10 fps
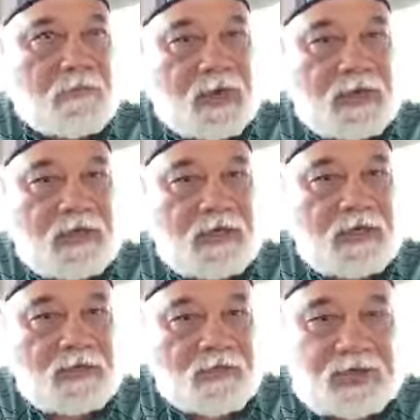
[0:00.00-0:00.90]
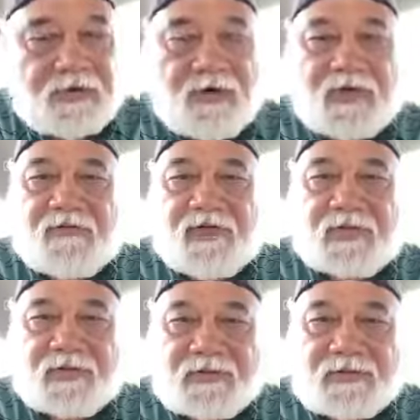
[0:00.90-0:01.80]
my
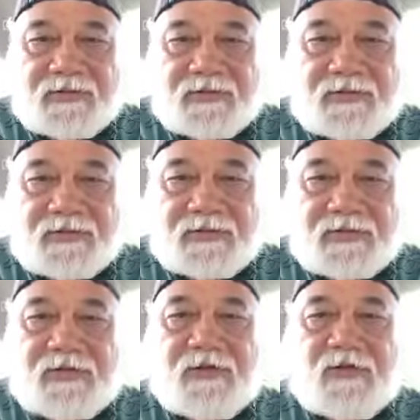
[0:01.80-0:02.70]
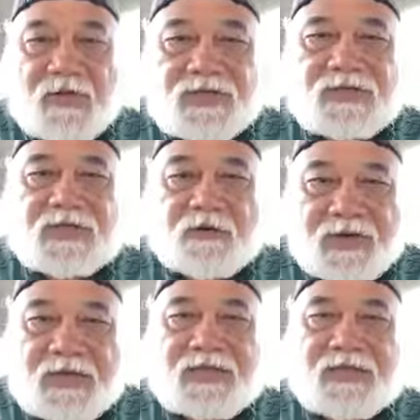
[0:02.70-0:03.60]
great-grandfather was a
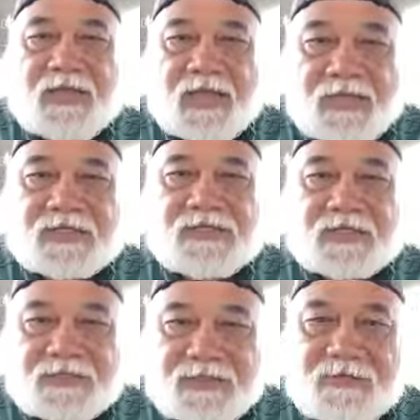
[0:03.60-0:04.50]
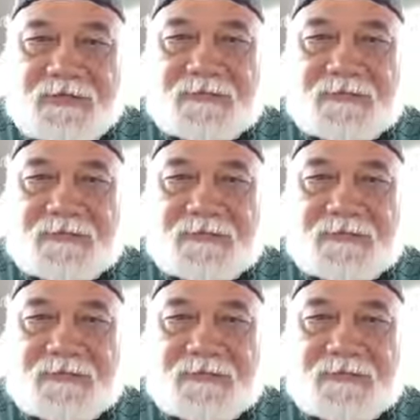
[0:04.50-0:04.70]
great ancestor.